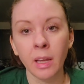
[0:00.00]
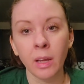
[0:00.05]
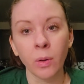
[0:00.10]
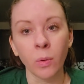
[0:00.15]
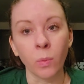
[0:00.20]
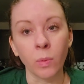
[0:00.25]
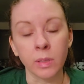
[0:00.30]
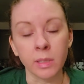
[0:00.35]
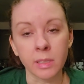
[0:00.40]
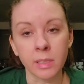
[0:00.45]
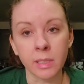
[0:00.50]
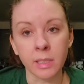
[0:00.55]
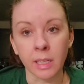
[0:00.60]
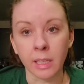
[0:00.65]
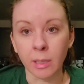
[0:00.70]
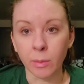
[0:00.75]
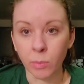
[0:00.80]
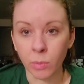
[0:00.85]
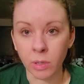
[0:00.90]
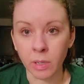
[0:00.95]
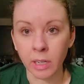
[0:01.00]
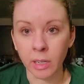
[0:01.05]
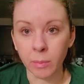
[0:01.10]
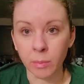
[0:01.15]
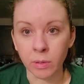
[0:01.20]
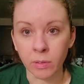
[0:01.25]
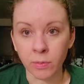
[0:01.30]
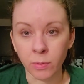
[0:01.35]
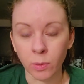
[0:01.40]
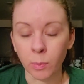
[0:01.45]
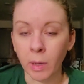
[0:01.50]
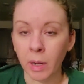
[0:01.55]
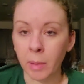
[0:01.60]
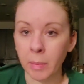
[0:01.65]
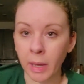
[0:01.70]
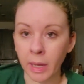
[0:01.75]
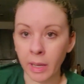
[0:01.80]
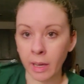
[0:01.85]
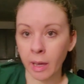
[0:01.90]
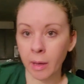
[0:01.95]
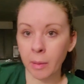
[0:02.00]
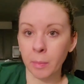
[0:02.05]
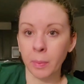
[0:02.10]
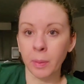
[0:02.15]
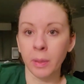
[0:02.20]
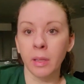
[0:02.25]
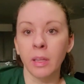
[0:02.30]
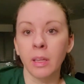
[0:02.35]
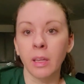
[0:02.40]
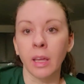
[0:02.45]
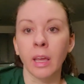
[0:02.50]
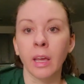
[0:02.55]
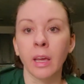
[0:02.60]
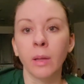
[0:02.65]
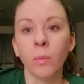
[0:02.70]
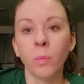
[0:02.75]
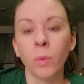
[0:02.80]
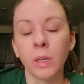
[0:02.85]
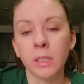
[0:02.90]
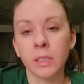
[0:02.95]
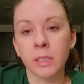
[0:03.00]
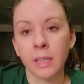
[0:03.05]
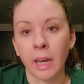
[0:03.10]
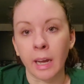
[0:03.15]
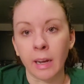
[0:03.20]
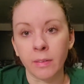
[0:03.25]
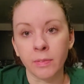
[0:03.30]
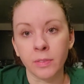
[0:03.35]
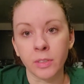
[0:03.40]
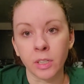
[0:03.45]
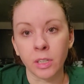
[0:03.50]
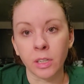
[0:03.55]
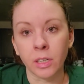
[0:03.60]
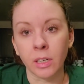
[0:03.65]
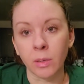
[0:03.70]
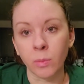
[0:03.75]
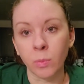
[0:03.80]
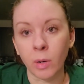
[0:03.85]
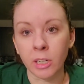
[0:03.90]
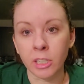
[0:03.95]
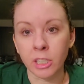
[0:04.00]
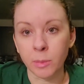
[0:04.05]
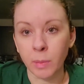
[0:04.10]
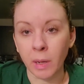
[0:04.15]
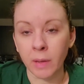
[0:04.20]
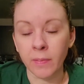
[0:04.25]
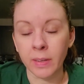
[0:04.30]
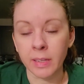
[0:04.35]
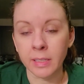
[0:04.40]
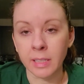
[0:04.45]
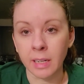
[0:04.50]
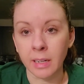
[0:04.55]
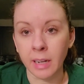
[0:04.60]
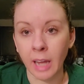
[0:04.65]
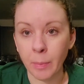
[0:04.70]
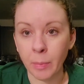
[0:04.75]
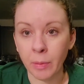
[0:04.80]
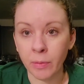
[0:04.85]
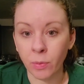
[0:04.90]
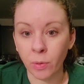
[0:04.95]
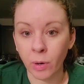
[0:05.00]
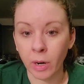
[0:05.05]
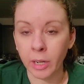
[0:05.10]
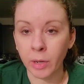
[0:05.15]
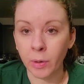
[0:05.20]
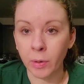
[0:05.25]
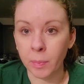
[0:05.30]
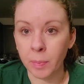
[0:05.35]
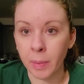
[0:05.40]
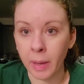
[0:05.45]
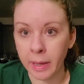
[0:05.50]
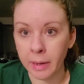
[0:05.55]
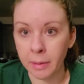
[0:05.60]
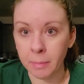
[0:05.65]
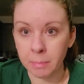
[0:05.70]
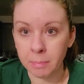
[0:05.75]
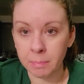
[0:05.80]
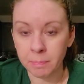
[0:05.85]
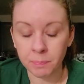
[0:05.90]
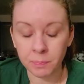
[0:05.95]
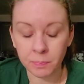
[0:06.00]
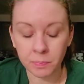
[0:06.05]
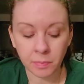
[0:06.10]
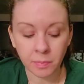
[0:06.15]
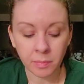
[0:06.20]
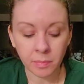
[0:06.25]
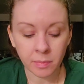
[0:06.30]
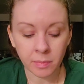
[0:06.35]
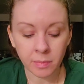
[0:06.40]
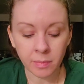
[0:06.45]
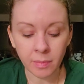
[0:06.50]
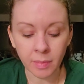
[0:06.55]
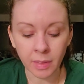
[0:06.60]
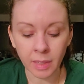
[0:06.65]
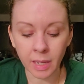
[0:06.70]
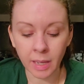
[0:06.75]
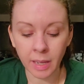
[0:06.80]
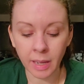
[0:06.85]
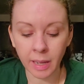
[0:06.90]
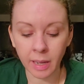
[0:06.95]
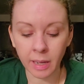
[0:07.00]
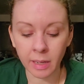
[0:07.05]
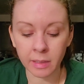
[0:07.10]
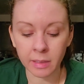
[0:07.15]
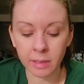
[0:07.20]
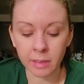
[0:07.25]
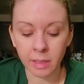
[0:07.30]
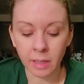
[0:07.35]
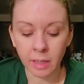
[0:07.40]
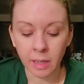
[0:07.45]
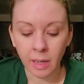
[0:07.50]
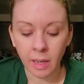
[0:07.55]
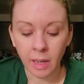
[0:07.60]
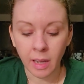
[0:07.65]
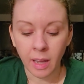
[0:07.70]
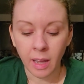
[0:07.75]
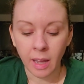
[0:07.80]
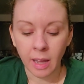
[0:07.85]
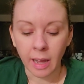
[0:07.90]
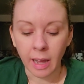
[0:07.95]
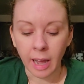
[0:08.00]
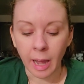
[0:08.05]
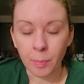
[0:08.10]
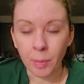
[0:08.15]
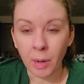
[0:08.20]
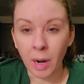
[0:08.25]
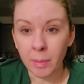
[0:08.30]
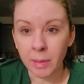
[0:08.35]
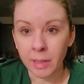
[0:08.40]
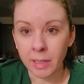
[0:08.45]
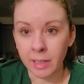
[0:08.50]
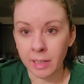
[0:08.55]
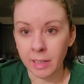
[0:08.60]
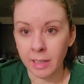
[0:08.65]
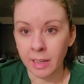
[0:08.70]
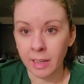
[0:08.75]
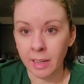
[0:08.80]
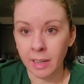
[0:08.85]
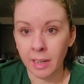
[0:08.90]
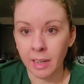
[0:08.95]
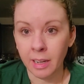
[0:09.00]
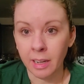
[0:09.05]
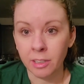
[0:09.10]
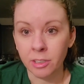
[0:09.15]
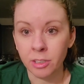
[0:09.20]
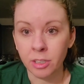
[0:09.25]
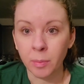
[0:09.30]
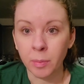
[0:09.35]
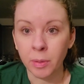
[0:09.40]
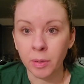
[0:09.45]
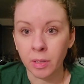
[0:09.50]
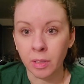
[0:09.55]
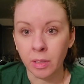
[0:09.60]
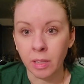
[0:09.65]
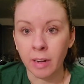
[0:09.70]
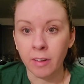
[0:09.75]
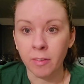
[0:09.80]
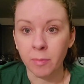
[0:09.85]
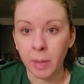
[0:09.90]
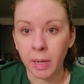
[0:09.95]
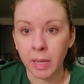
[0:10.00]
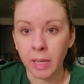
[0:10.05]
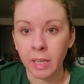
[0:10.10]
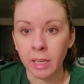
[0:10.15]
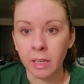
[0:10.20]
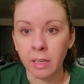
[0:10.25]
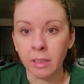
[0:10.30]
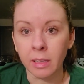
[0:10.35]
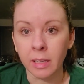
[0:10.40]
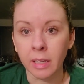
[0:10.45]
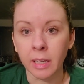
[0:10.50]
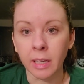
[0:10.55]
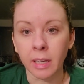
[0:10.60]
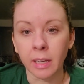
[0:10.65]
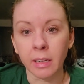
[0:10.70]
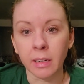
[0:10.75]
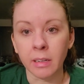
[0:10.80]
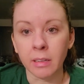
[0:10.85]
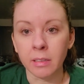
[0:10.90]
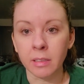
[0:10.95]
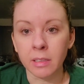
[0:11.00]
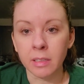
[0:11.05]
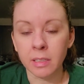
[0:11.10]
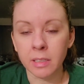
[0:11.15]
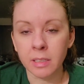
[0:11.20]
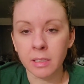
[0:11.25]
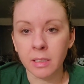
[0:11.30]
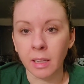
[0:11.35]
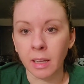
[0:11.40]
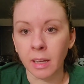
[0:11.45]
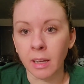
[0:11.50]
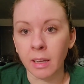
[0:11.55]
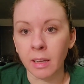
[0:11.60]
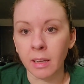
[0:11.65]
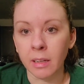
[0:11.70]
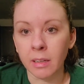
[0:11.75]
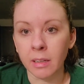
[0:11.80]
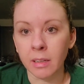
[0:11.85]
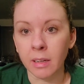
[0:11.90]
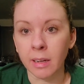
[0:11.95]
once in the morning before my makeup and once after washing my face at night before I go to bed. And I probably attribute a lot of my healing and the